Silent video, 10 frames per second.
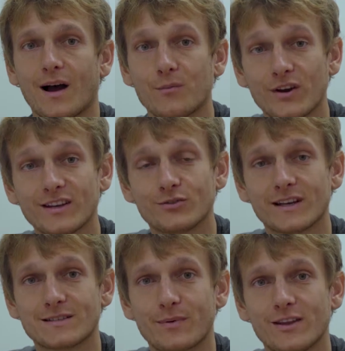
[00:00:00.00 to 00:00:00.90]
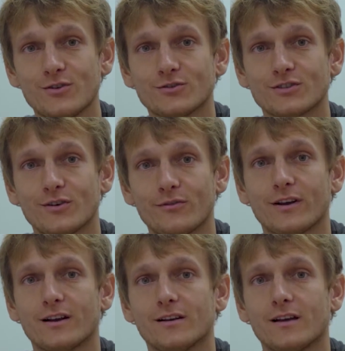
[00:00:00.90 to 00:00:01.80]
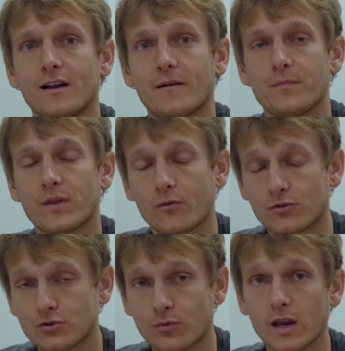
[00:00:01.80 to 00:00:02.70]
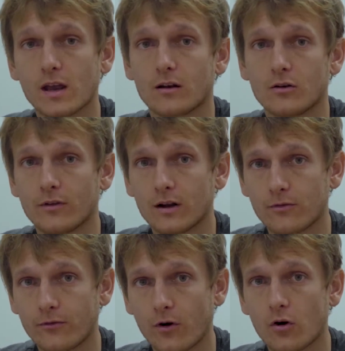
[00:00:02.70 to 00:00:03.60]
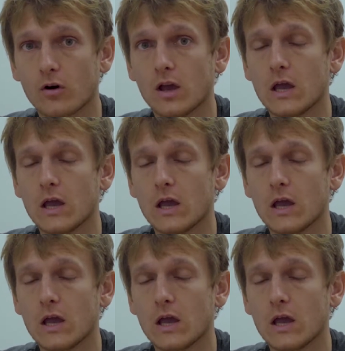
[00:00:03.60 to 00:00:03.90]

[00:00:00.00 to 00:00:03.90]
I'm going to explain you the level 3 and level 4,